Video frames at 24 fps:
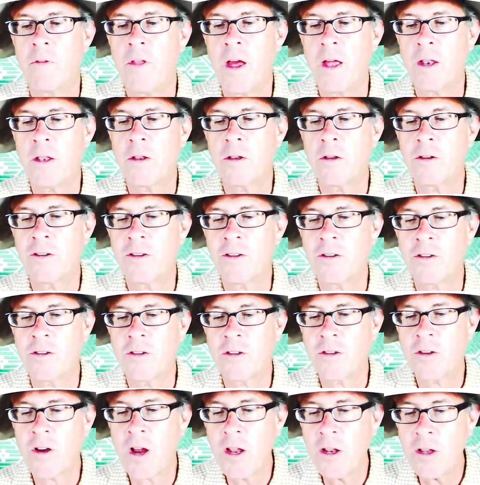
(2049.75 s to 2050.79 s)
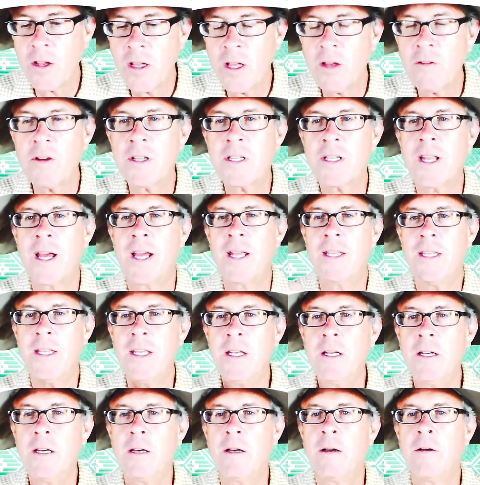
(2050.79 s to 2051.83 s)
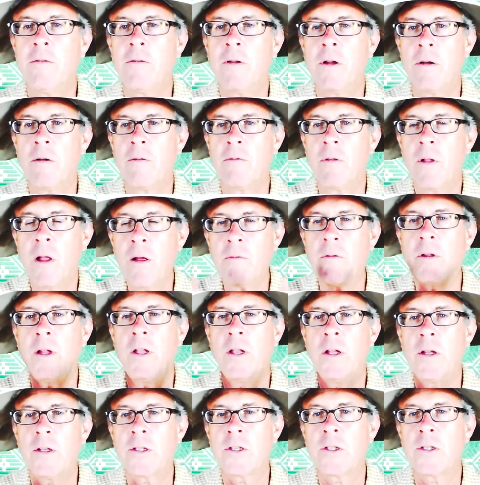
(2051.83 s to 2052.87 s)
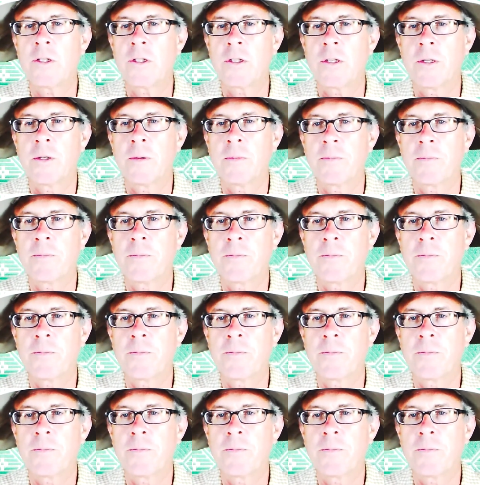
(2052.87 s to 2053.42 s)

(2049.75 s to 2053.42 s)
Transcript: that try to give us an idea of, of loveliness.